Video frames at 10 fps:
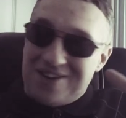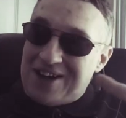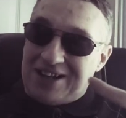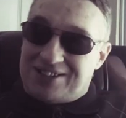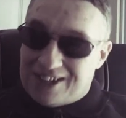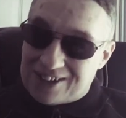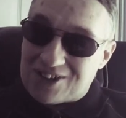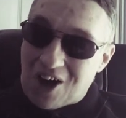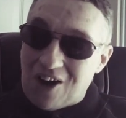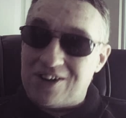you got
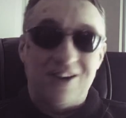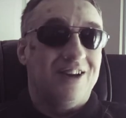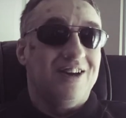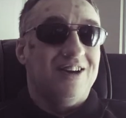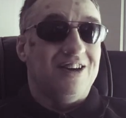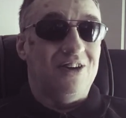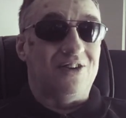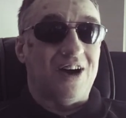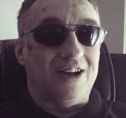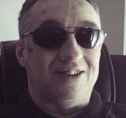TikTok, you
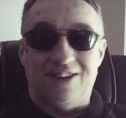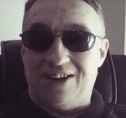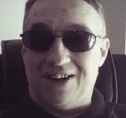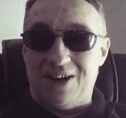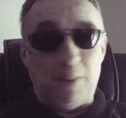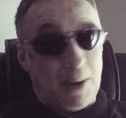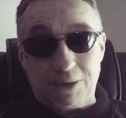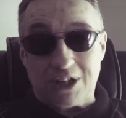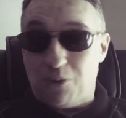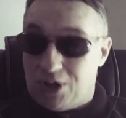got. Uh,
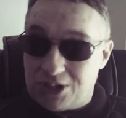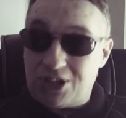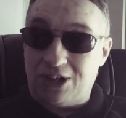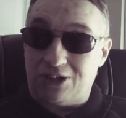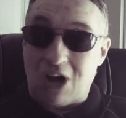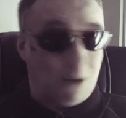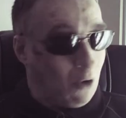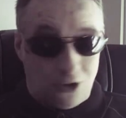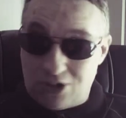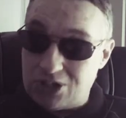people say, "What is TikTok?"
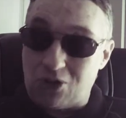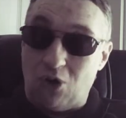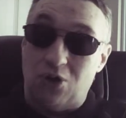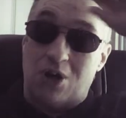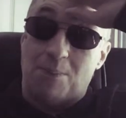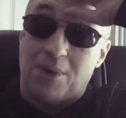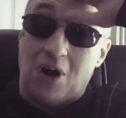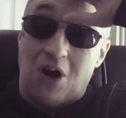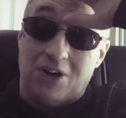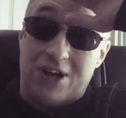Well, just go look
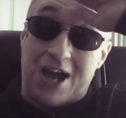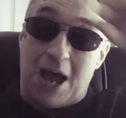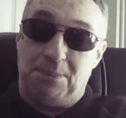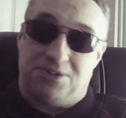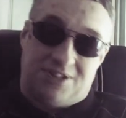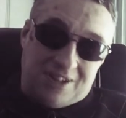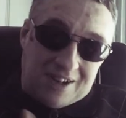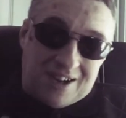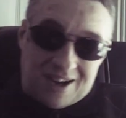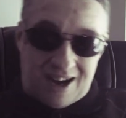up on the apps.
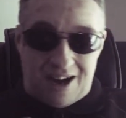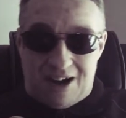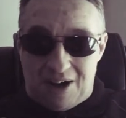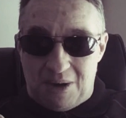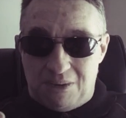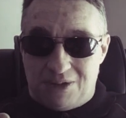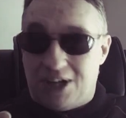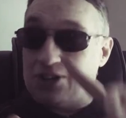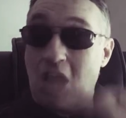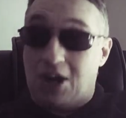Uh,
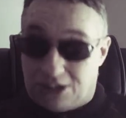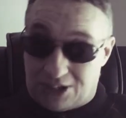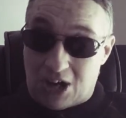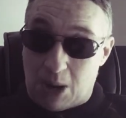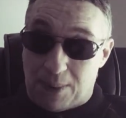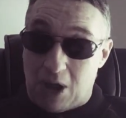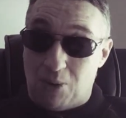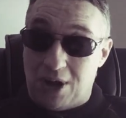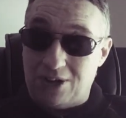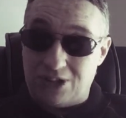TikTok is there, by the
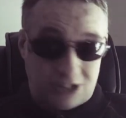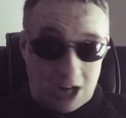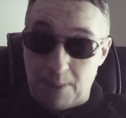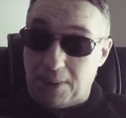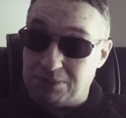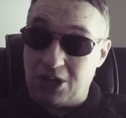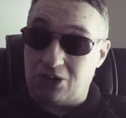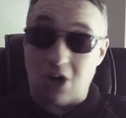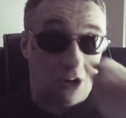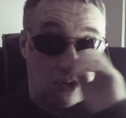way. Just type up
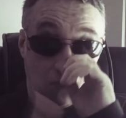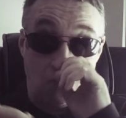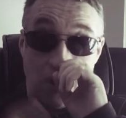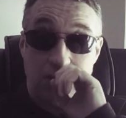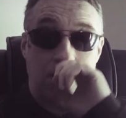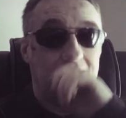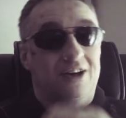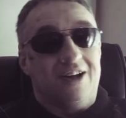TikTok, you'll find it.